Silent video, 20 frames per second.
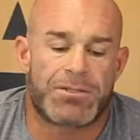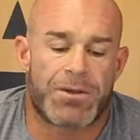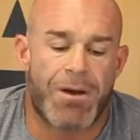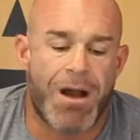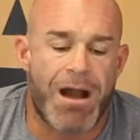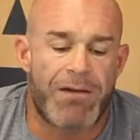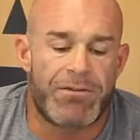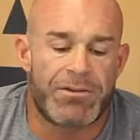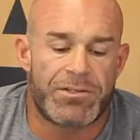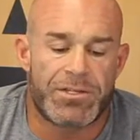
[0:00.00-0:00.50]
So
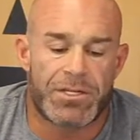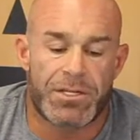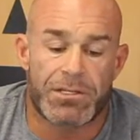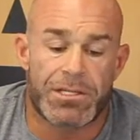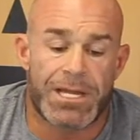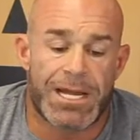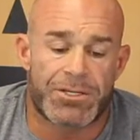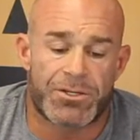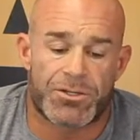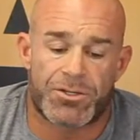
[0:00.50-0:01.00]
obviously your
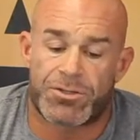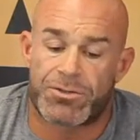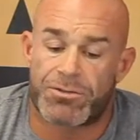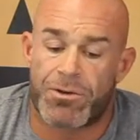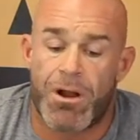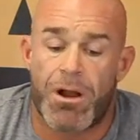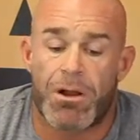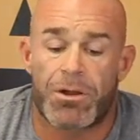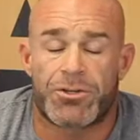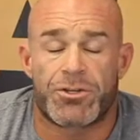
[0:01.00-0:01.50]
legs are
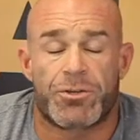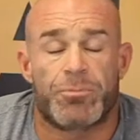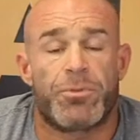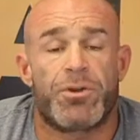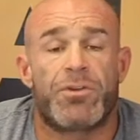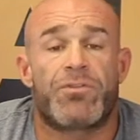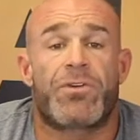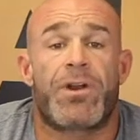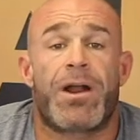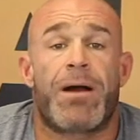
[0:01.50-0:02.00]
strong because you're
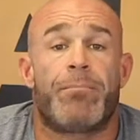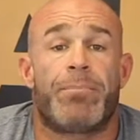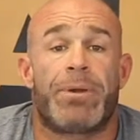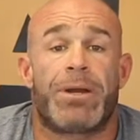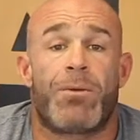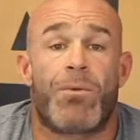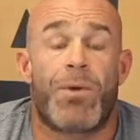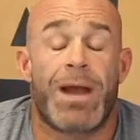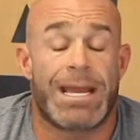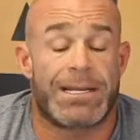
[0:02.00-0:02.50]
moving around
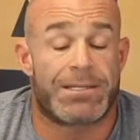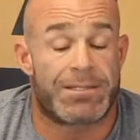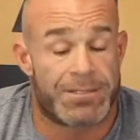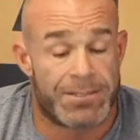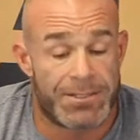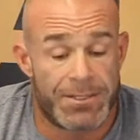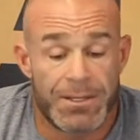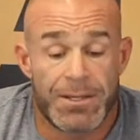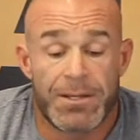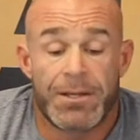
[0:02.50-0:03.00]
big
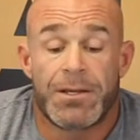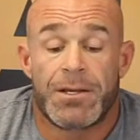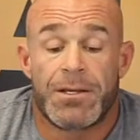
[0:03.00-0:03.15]
weights.